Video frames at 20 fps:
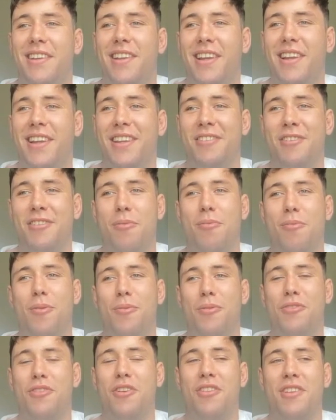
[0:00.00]
like, someone
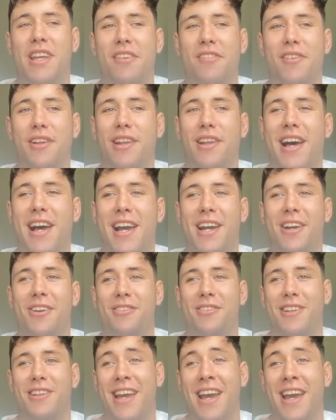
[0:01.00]
was just giving
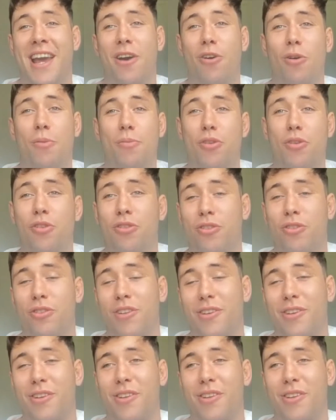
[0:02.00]
Langers like hell abuse
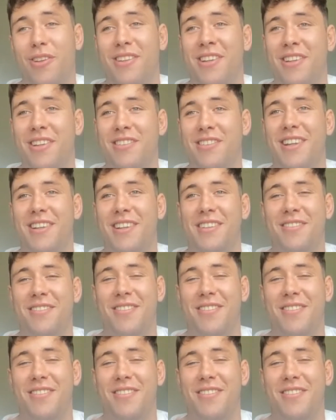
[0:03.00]
on the touchline,